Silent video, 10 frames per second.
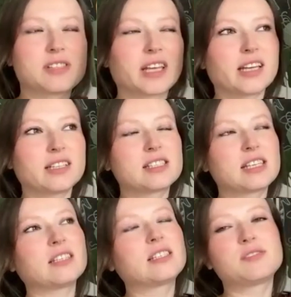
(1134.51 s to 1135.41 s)
They get
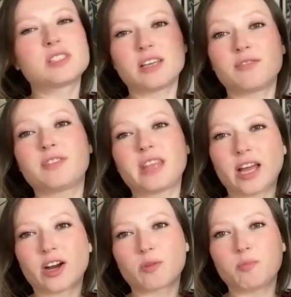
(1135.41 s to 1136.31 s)
incentives if
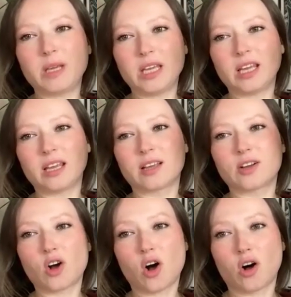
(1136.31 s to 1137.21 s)
they're being
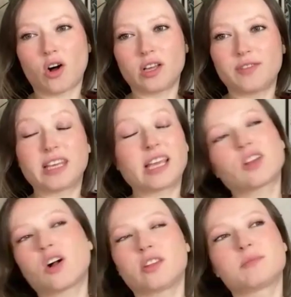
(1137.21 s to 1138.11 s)
called, if they can
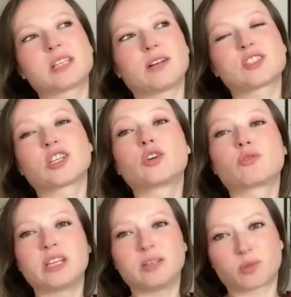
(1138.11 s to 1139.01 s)
call themselves a
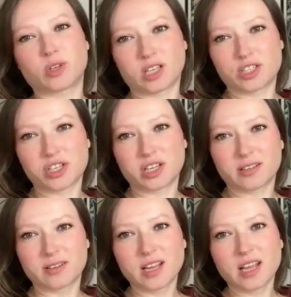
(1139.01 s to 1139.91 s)
green
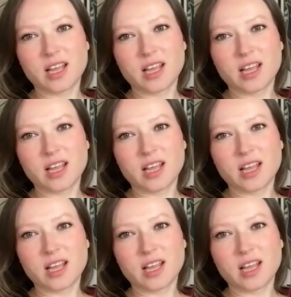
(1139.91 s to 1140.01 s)
production.